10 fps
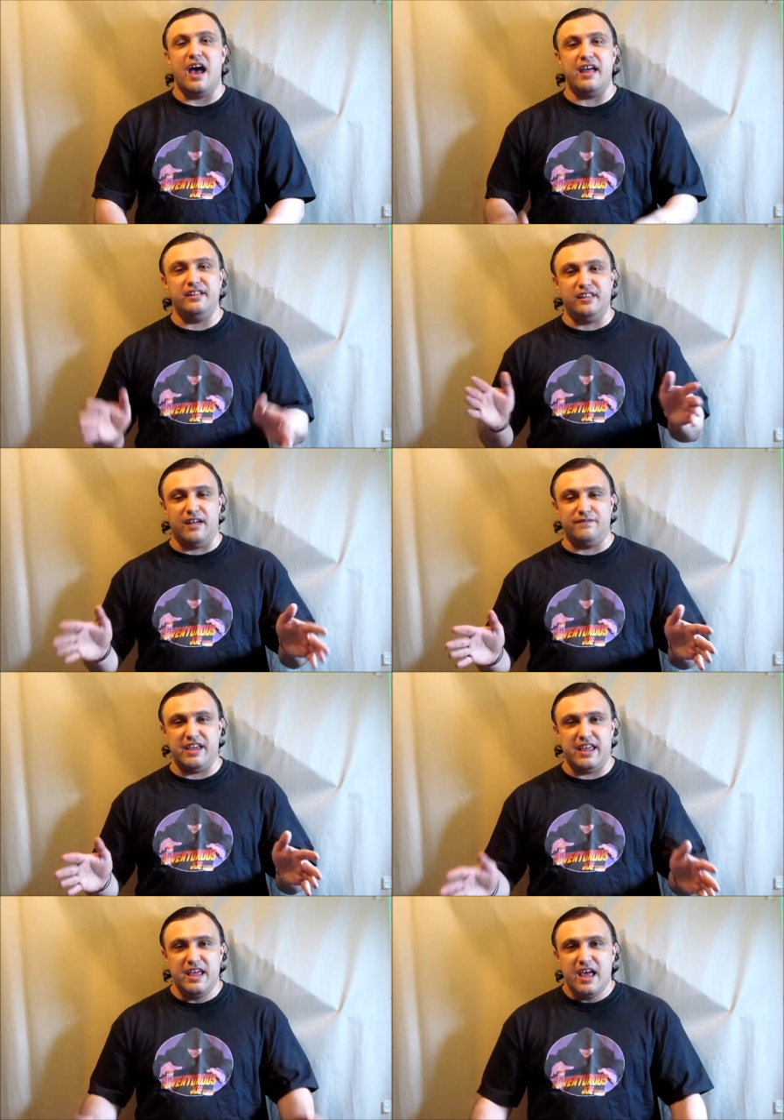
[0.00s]
I loved
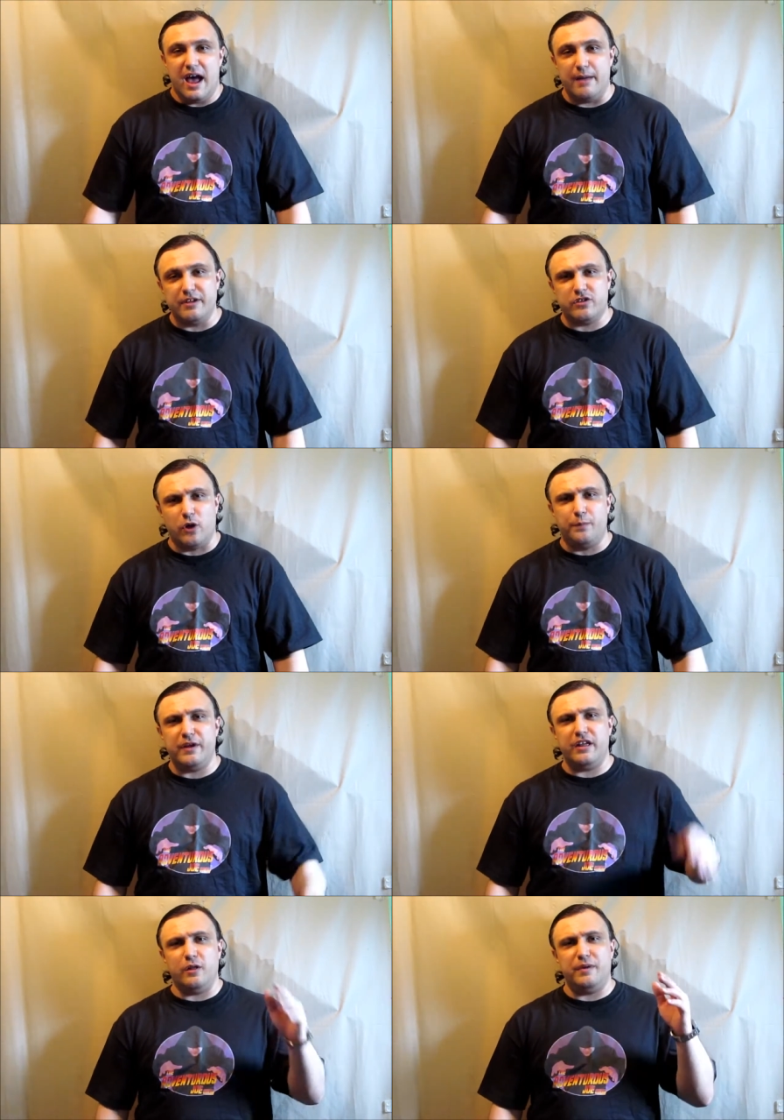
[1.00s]
it. I'm just
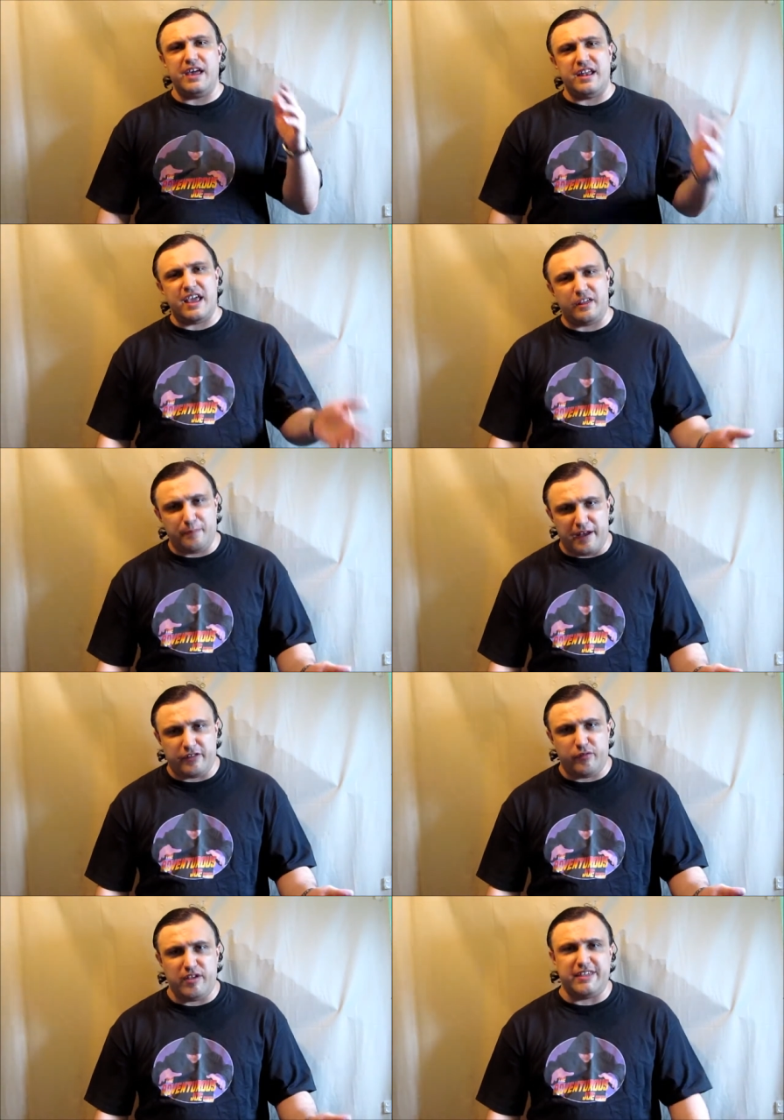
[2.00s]
hoping it'll be on Xbox
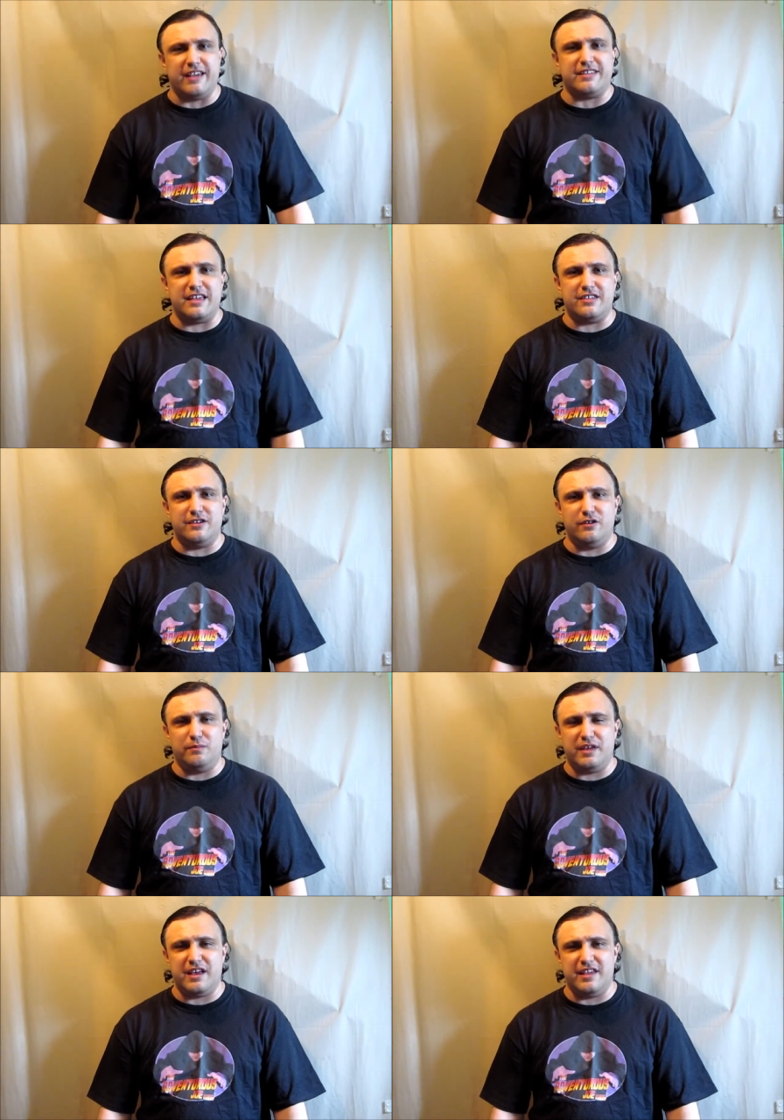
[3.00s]
360
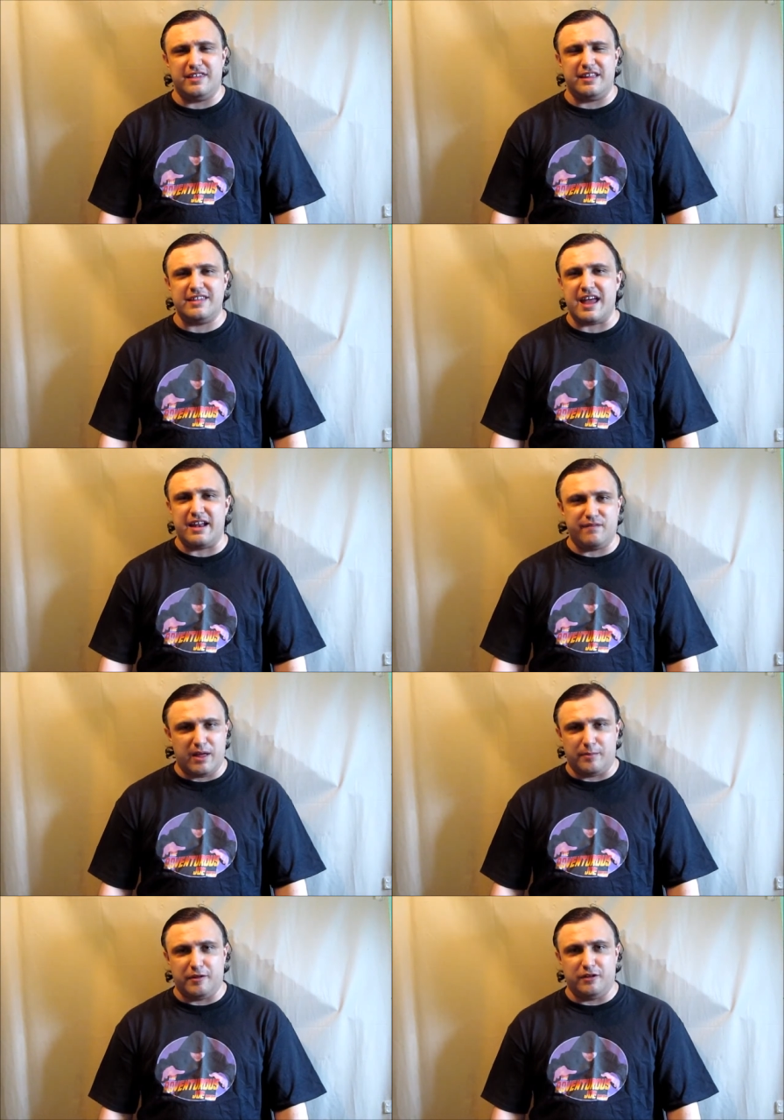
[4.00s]
soon because it's not
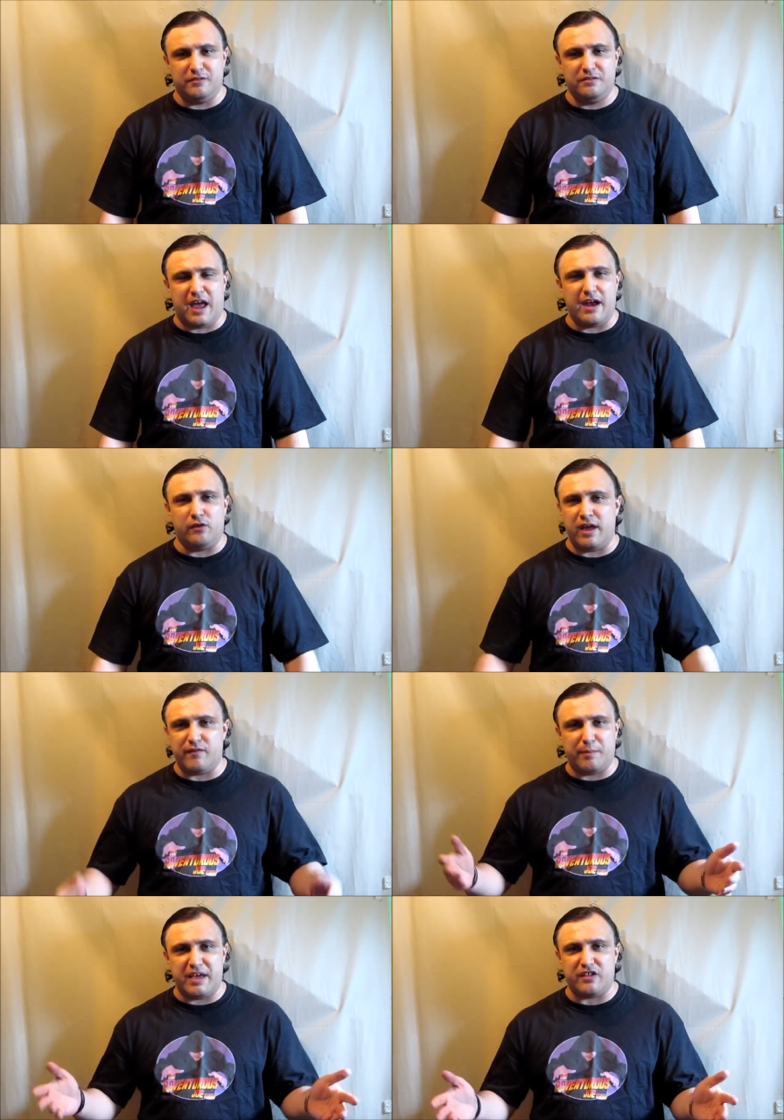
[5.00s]
available. I don't
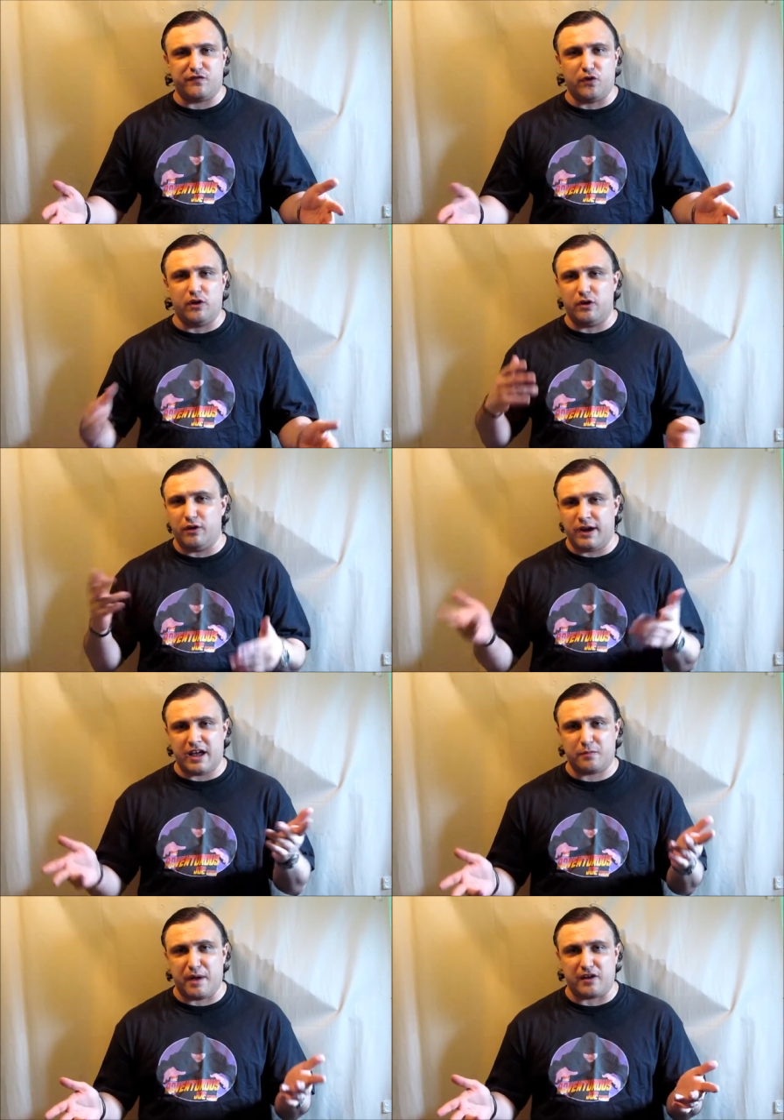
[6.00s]
have a PS4 or an
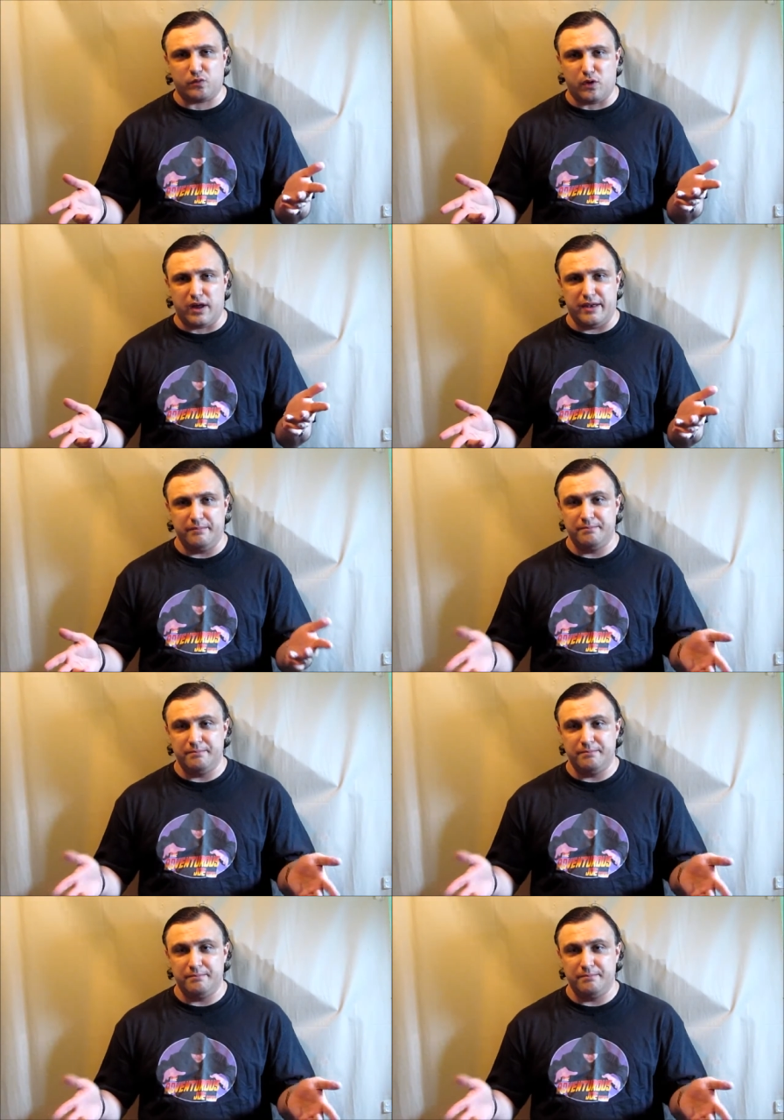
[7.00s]
Xbox One.